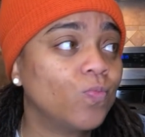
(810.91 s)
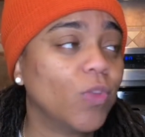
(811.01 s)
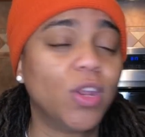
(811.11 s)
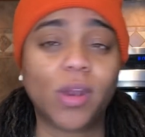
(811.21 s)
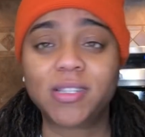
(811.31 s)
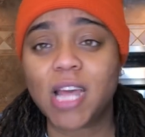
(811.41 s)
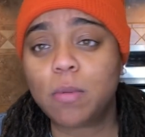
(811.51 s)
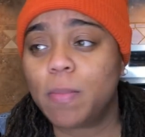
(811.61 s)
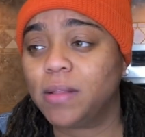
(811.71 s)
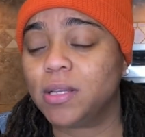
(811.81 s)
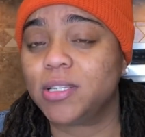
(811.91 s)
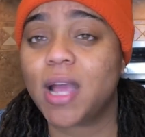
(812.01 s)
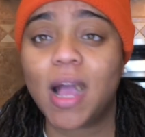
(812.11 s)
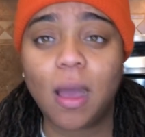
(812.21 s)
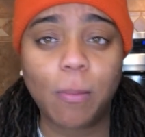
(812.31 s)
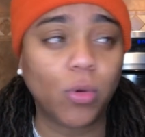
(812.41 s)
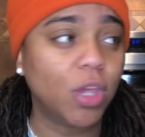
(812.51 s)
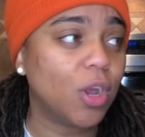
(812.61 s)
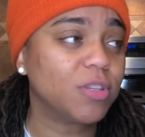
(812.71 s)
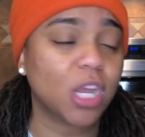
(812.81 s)
You know, they telling me about the job. You
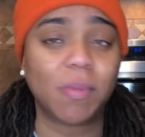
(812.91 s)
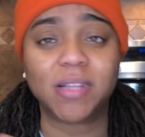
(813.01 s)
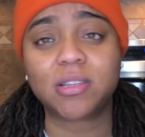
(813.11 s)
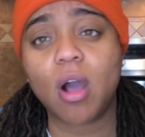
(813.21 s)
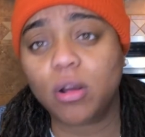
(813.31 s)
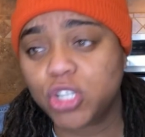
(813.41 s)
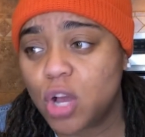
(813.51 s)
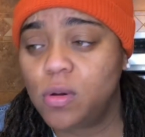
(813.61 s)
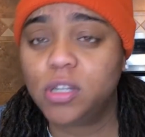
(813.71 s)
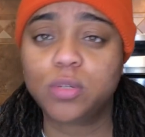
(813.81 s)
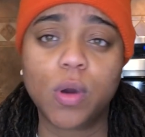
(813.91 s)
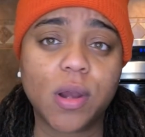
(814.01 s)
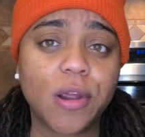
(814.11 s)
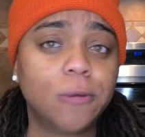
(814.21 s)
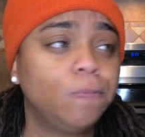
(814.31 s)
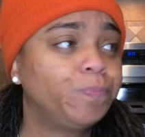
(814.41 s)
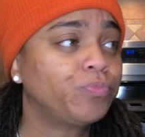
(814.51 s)
know, it's going to be a talk show on Twitter.